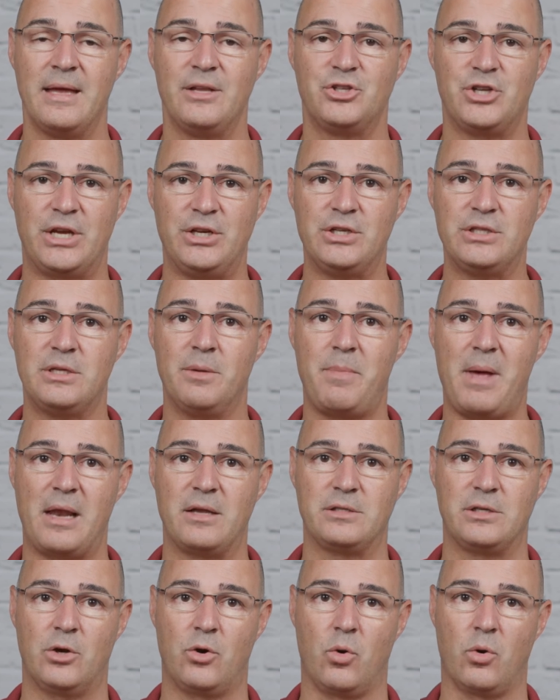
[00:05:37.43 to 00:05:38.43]
Changes to
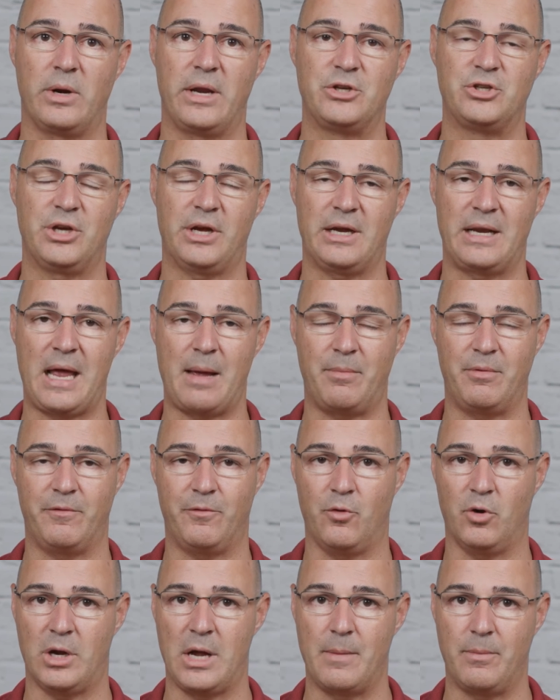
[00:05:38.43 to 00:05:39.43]
balance and coordination can happen
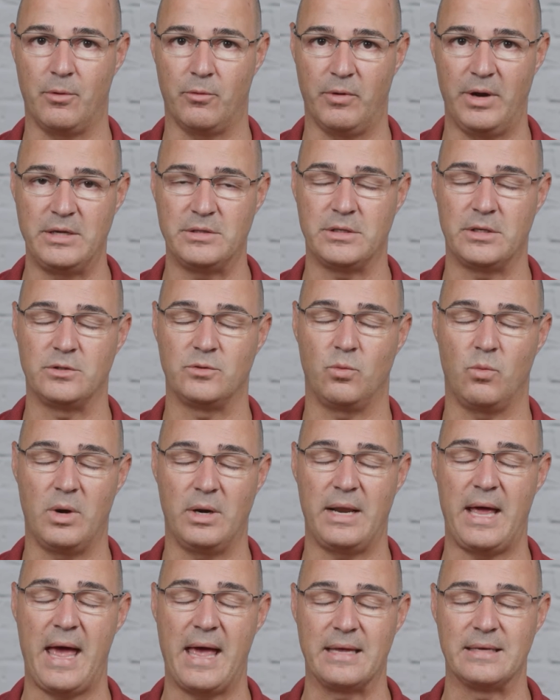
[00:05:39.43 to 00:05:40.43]
for a couple of reasons.
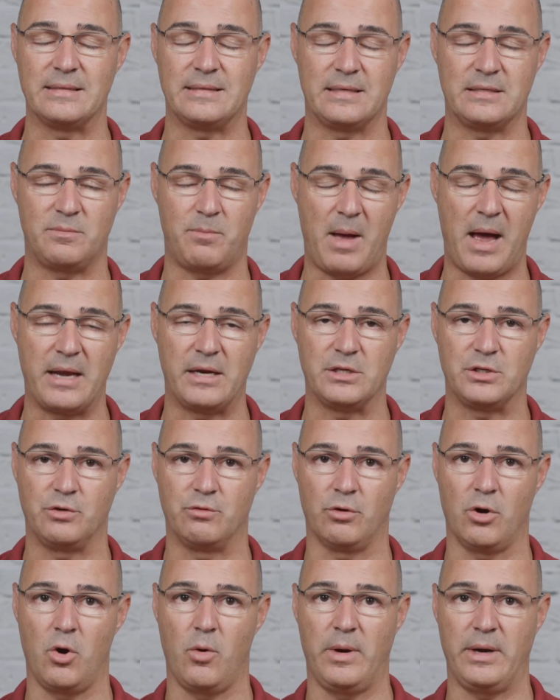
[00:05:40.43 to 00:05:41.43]
One, as the spine is
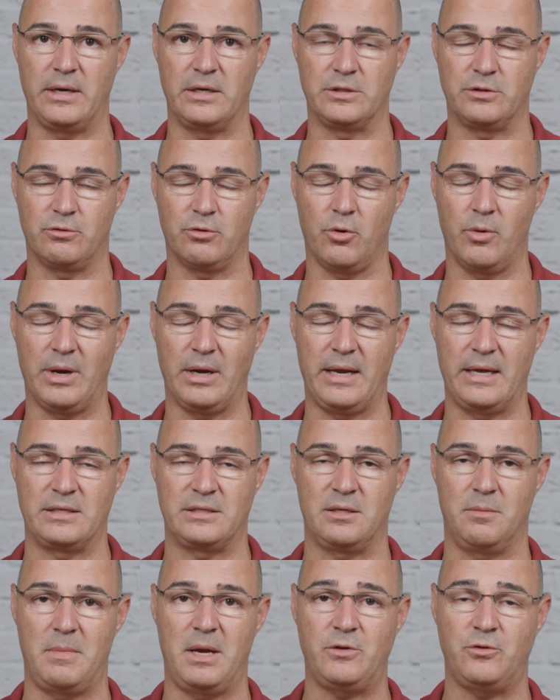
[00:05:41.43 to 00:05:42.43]
growing and is growing less
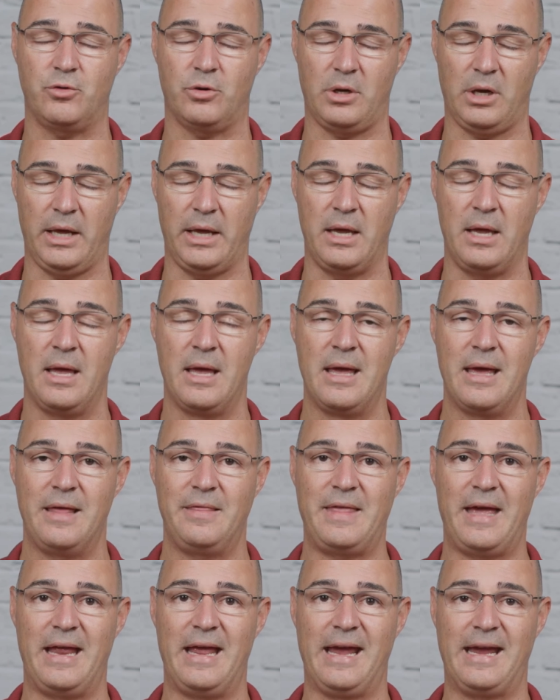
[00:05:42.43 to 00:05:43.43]
symmetrically,
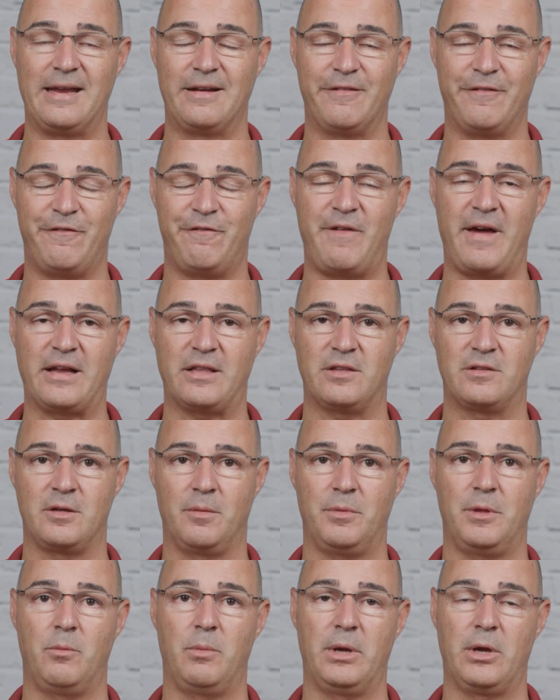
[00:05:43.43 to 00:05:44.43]
that it can affect
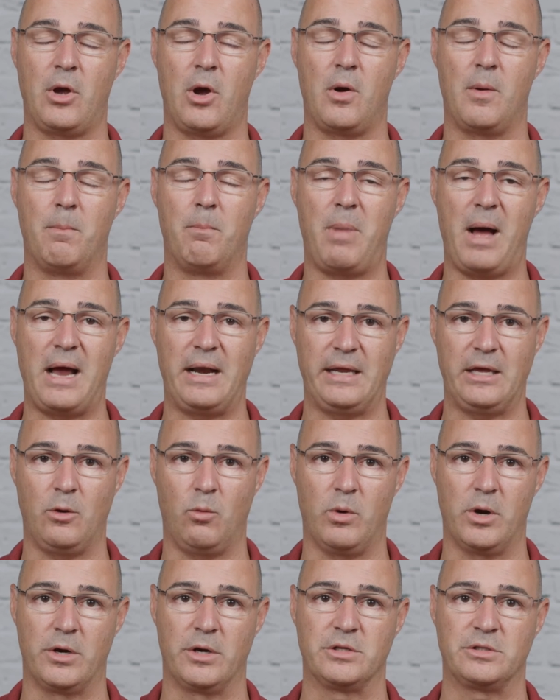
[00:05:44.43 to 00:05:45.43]
something we call body
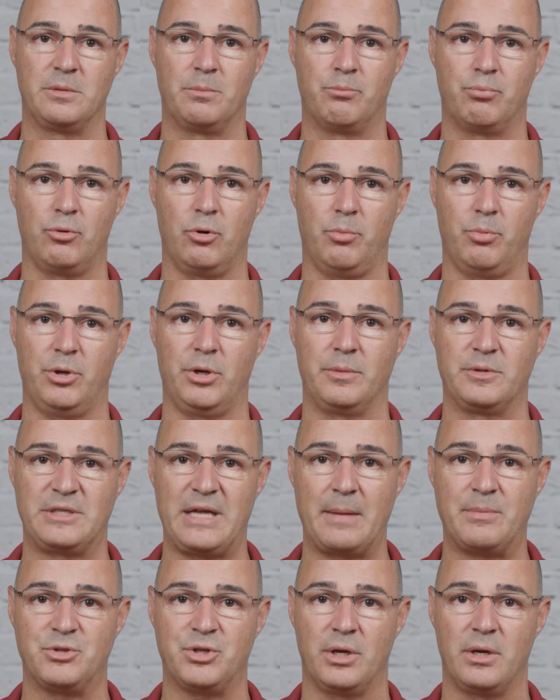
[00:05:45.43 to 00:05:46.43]
awareness and
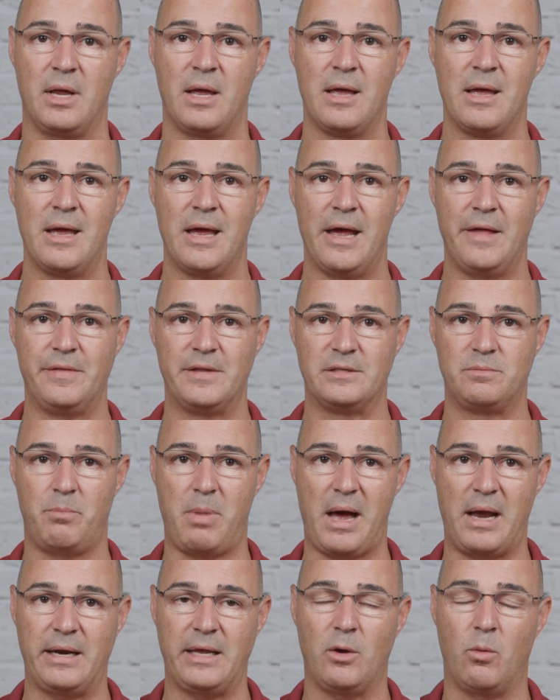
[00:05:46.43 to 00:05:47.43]
proprioception. And this
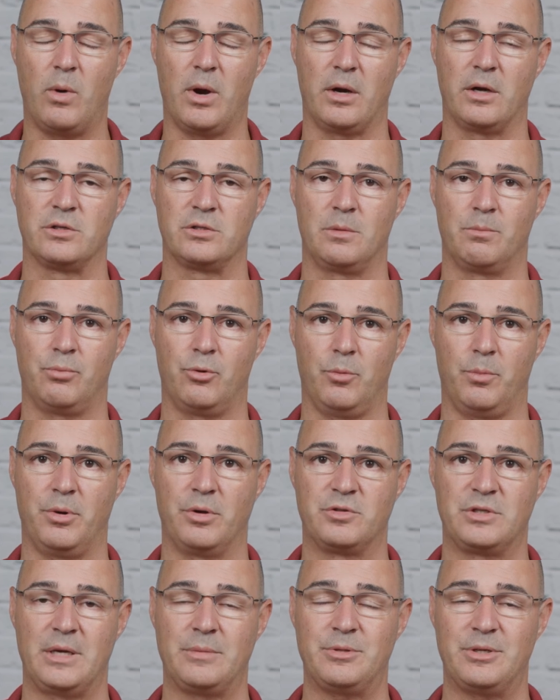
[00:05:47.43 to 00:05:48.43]
body awareness and
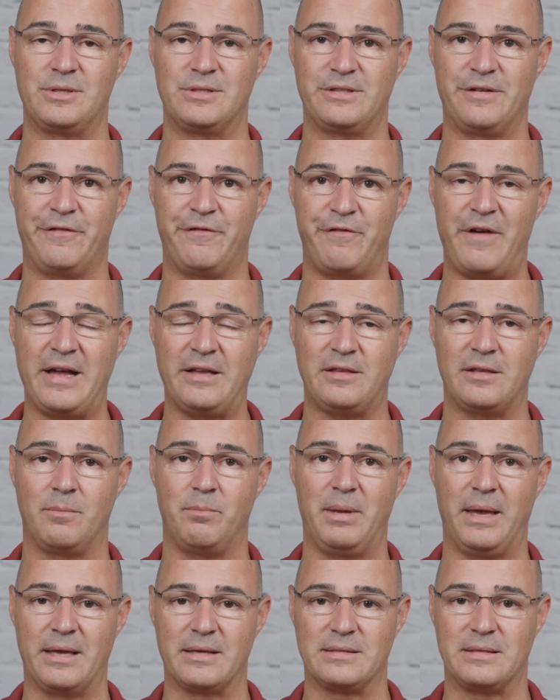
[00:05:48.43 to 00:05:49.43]
proprioception is affected
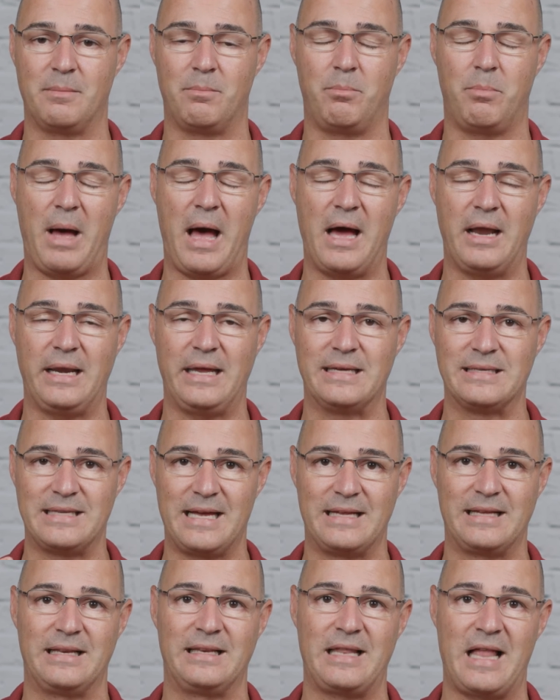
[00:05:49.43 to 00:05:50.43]
because the body is
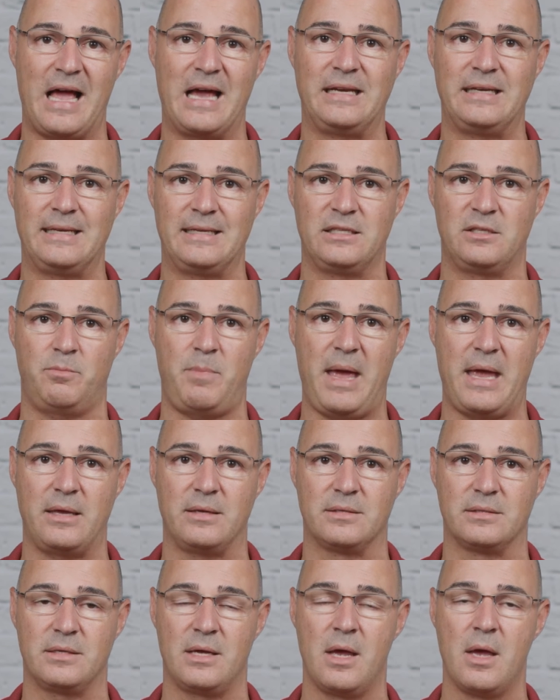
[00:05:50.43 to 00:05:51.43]
not aligned in
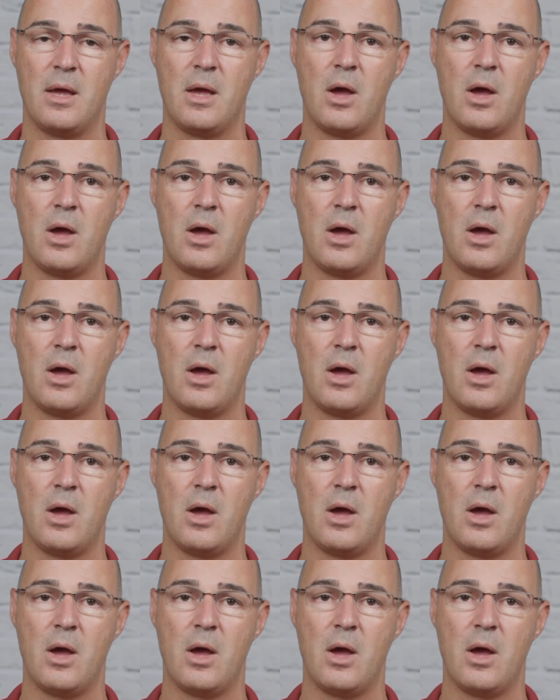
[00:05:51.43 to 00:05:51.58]
space.